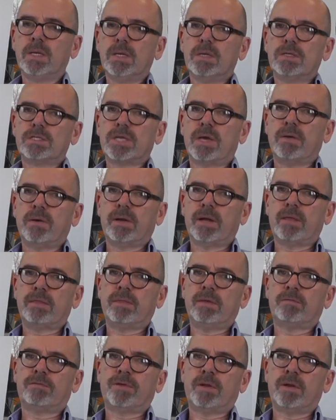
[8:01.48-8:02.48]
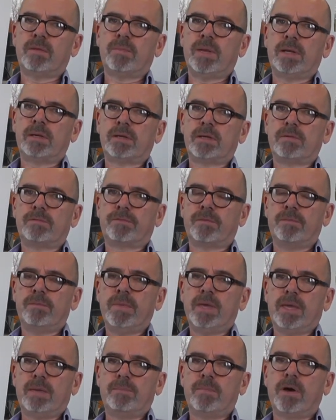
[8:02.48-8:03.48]
So, and I think fundamentally from
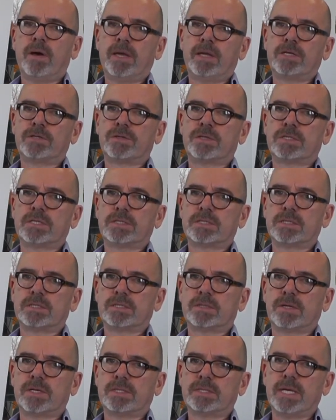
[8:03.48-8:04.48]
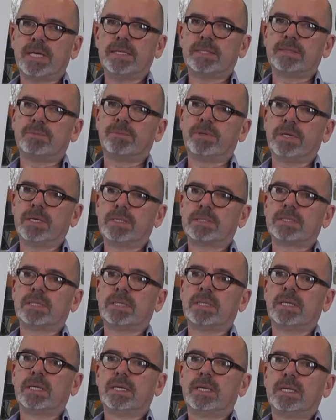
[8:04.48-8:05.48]
me, and my interest as a sort of data
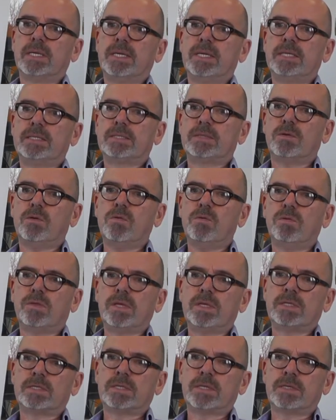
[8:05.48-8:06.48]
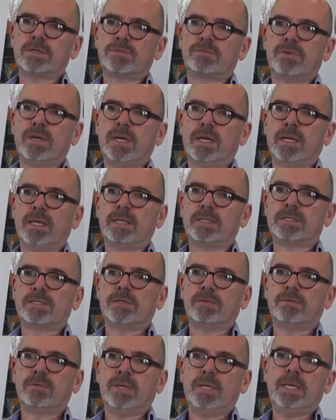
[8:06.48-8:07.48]
person, is all these things really
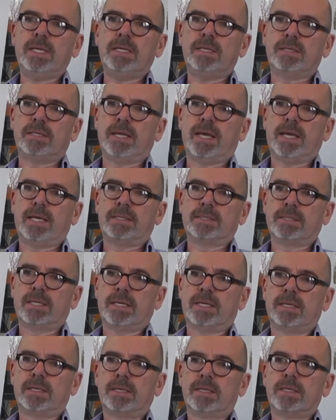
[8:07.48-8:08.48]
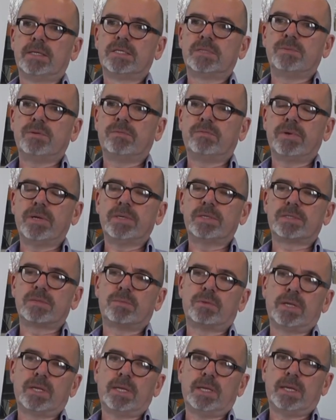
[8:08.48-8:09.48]
still need data to be
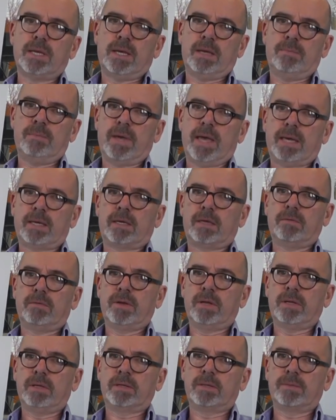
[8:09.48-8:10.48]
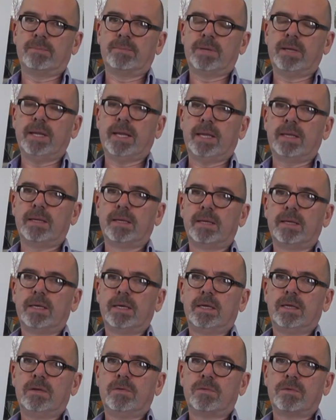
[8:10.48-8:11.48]
reasonably accurate and complete
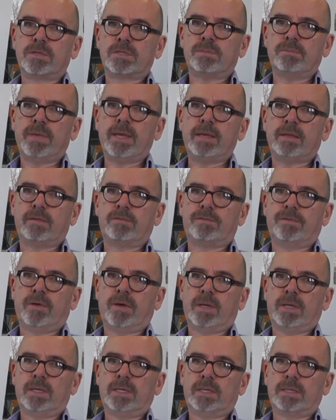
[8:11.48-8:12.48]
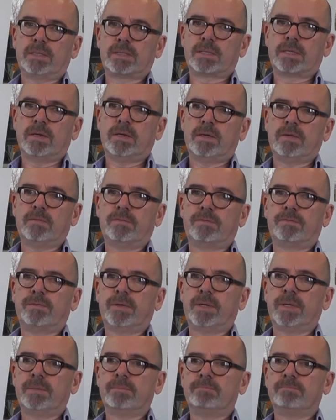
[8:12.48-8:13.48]
in order to make the findings kind of
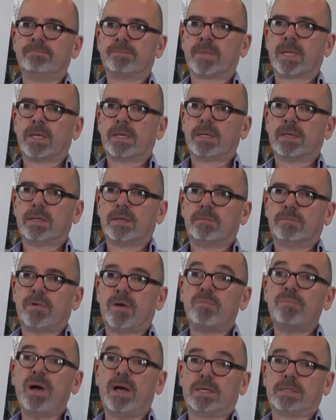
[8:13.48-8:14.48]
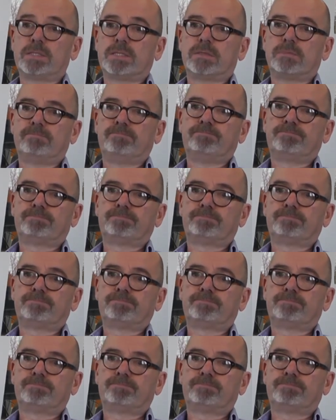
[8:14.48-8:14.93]
robust.